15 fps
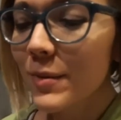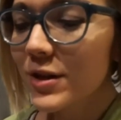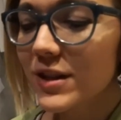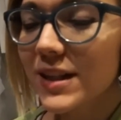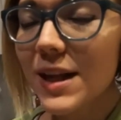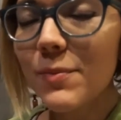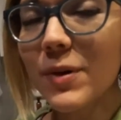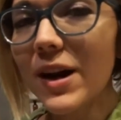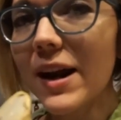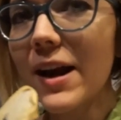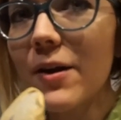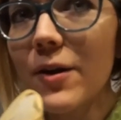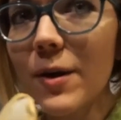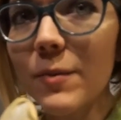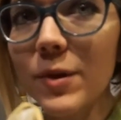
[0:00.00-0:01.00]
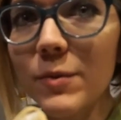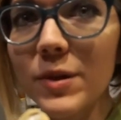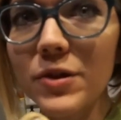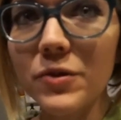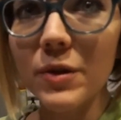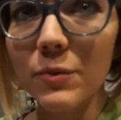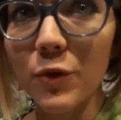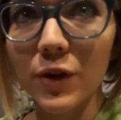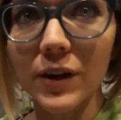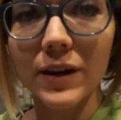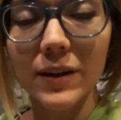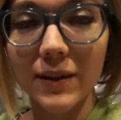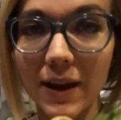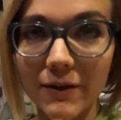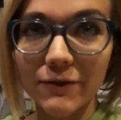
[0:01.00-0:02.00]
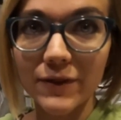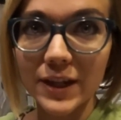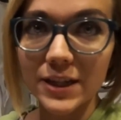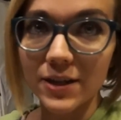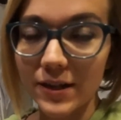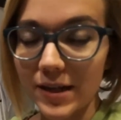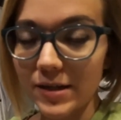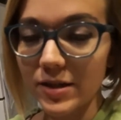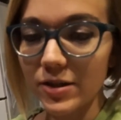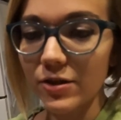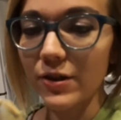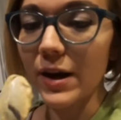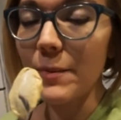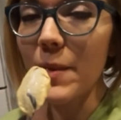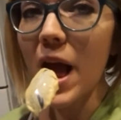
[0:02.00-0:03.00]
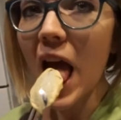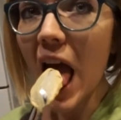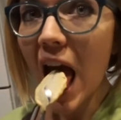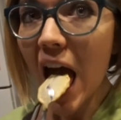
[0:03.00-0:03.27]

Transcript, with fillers: But just keep an eye out. I'm gonna be doing more live feeds on Instagram.